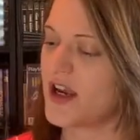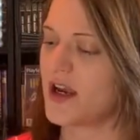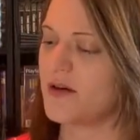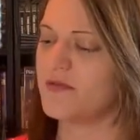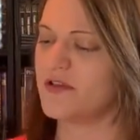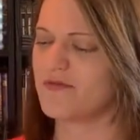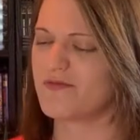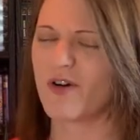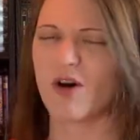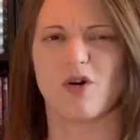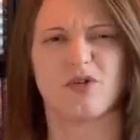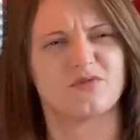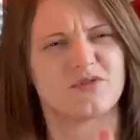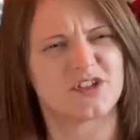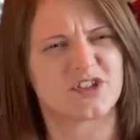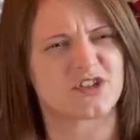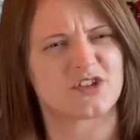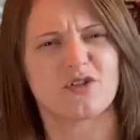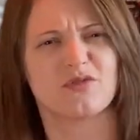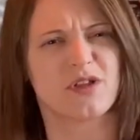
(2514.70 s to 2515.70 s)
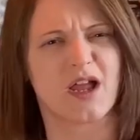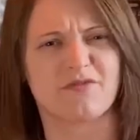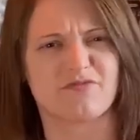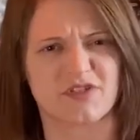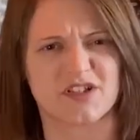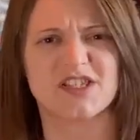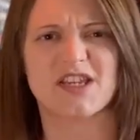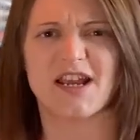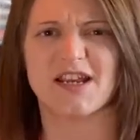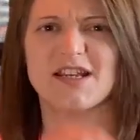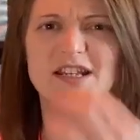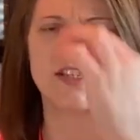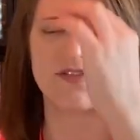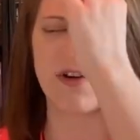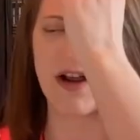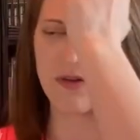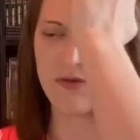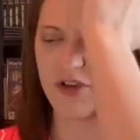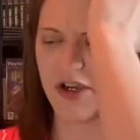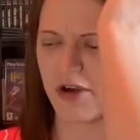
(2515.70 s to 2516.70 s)
It still like retained its
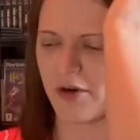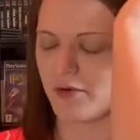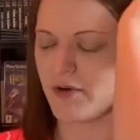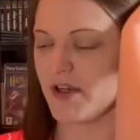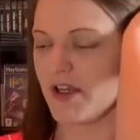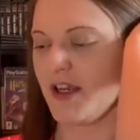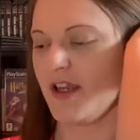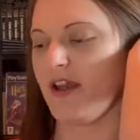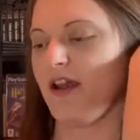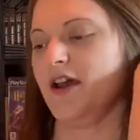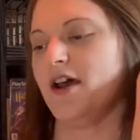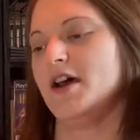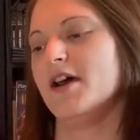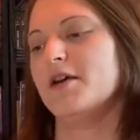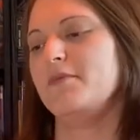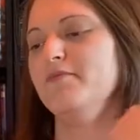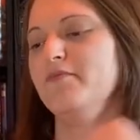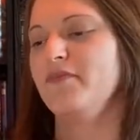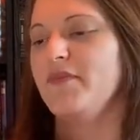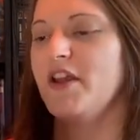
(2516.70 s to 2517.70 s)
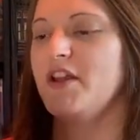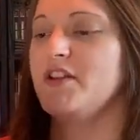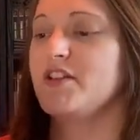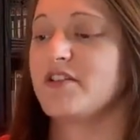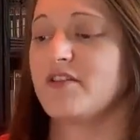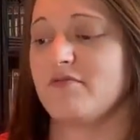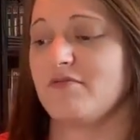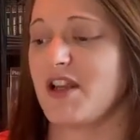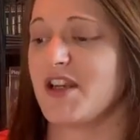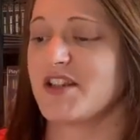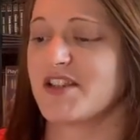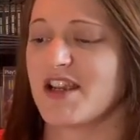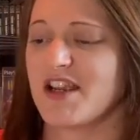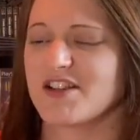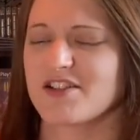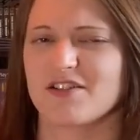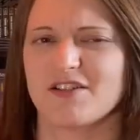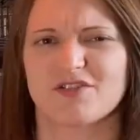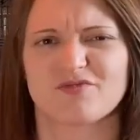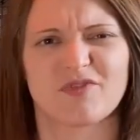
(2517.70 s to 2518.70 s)
value. And it's like I
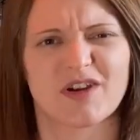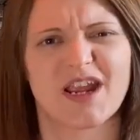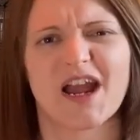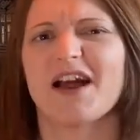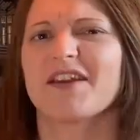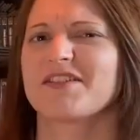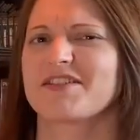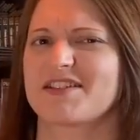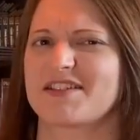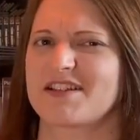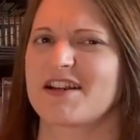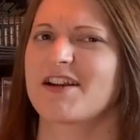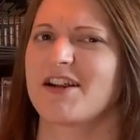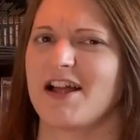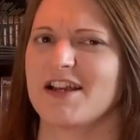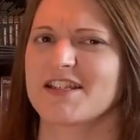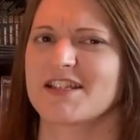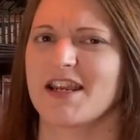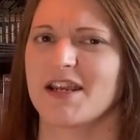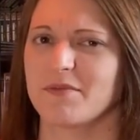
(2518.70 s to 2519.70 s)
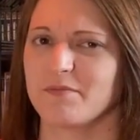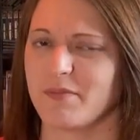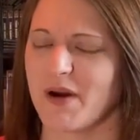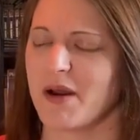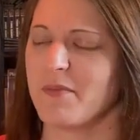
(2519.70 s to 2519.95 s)
say, it's regarded as a classic